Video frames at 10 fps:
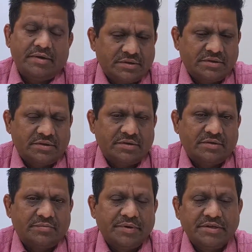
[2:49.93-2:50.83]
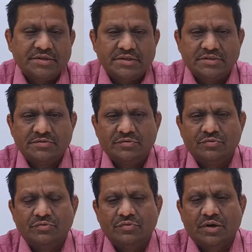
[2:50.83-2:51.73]
in uh, patients
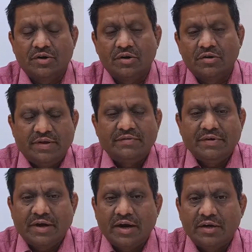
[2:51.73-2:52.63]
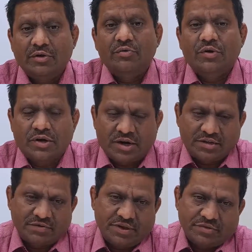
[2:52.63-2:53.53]
who are not, where we can't do a
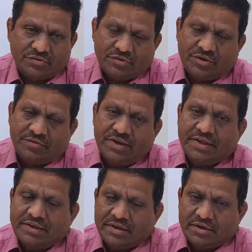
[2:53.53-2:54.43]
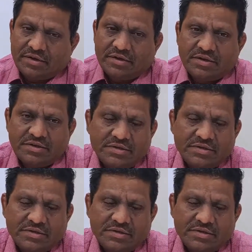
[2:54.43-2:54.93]
transvaginal sonography like young girls,